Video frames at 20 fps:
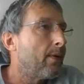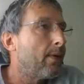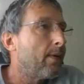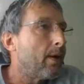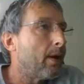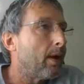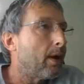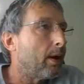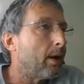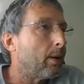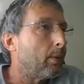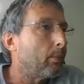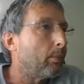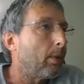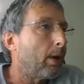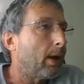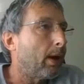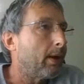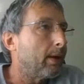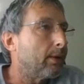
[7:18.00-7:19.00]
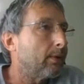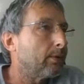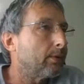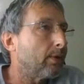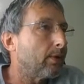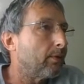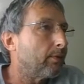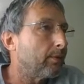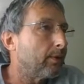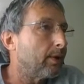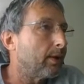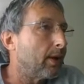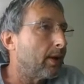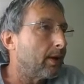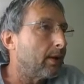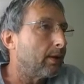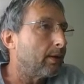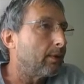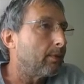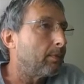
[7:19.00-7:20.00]

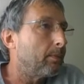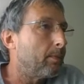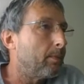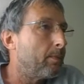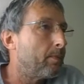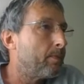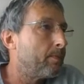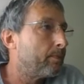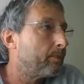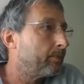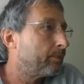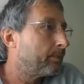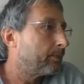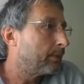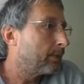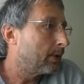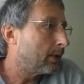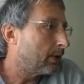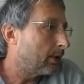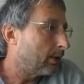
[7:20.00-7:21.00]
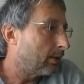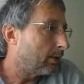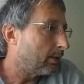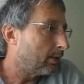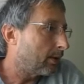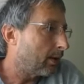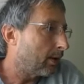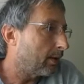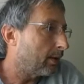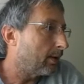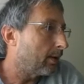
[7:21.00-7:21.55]
AT-D878. Okay,